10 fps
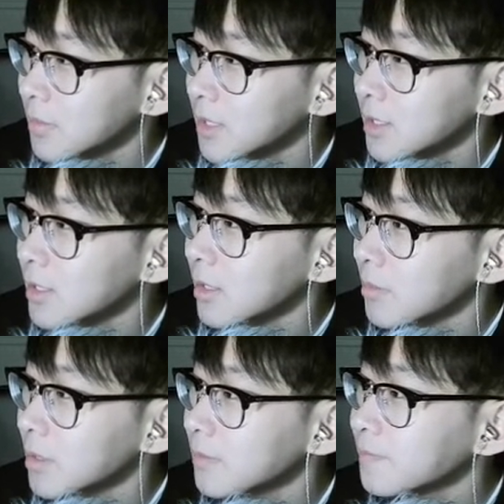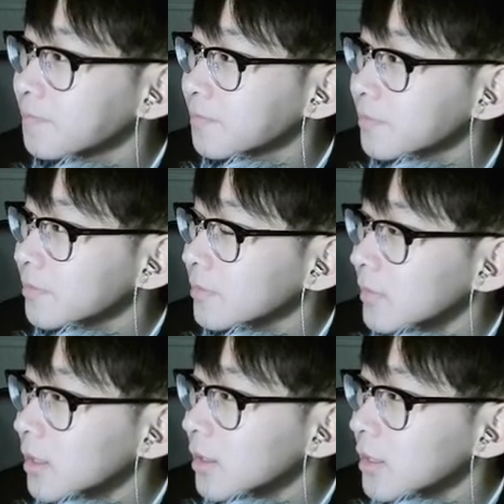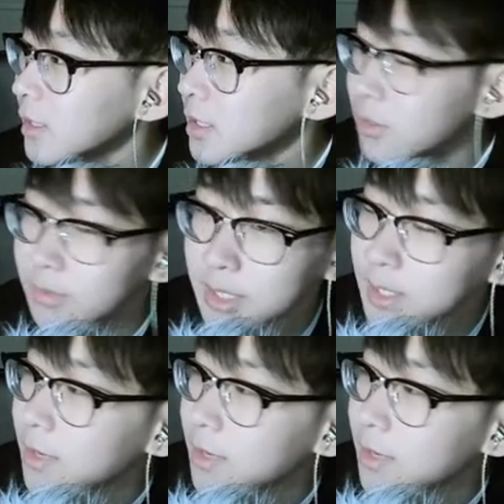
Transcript: BCD number. So we see